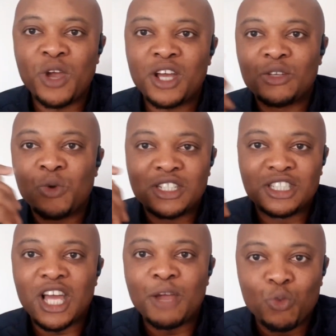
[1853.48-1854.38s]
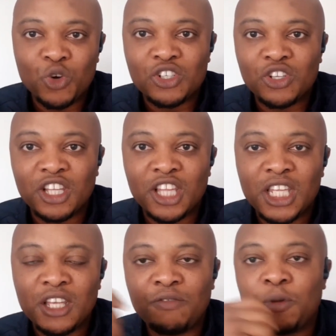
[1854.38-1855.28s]
Where is time wash
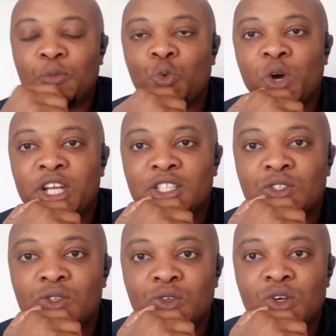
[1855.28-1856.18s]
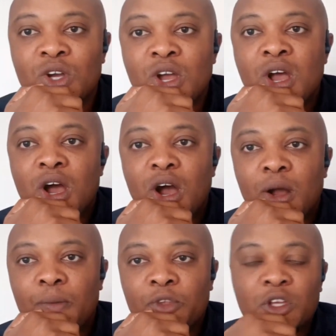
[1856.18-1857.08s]
located? If people wanted to,
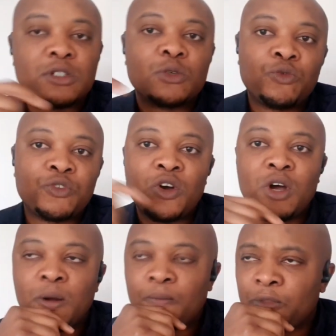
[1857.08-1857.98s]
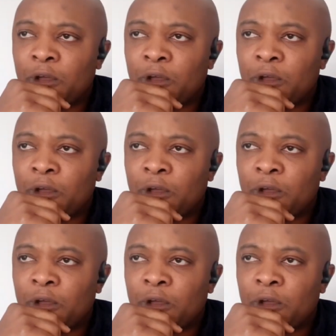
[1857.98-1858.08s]
because we've got